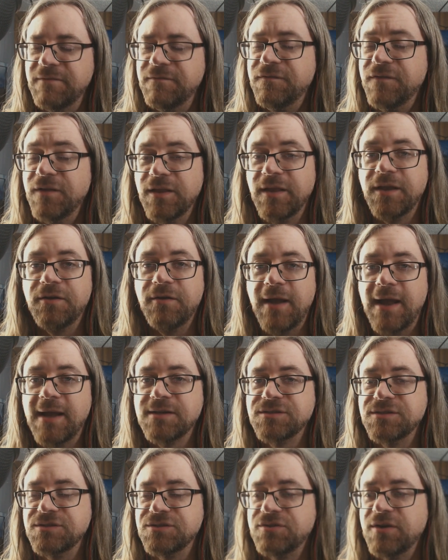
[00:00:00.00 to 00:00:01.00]
and feel like you're
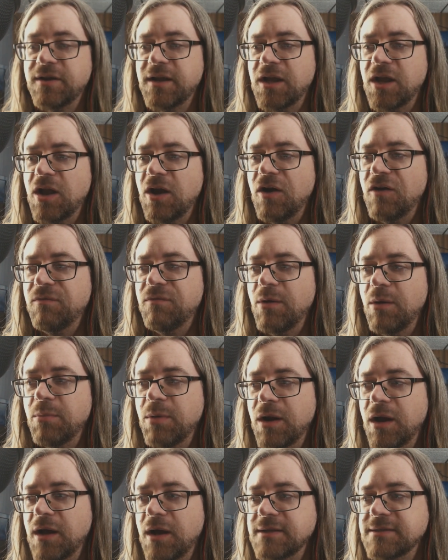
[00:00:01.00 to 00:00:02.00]
actually striking. dragging a golf ball,
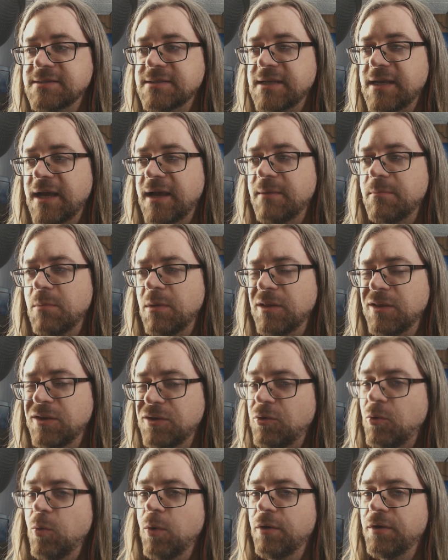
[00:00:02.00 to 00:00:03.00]
but honestly, I'm a
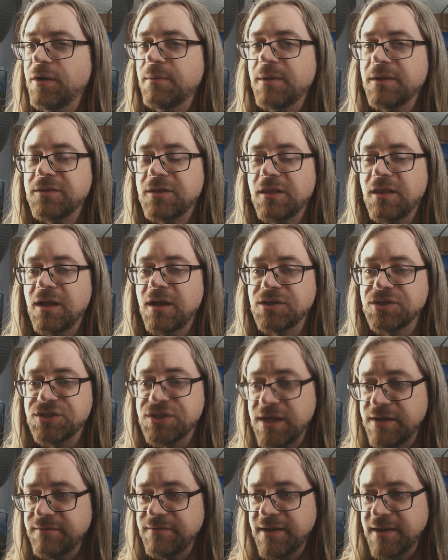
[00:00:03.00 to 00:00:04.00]
little worried about the
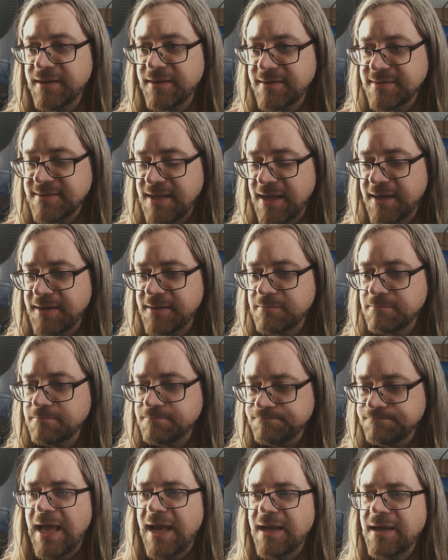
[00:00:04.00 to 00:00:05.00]
longevity of this item.
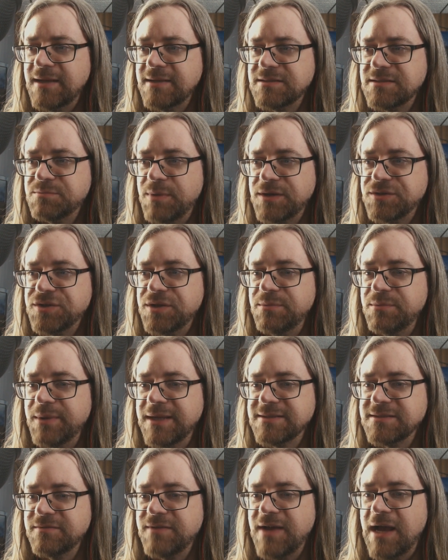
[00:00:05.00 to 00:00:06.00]
That, especially
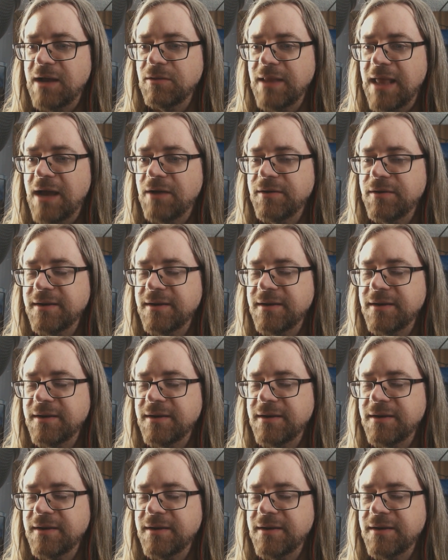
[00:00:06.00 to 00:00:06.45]
because of how loud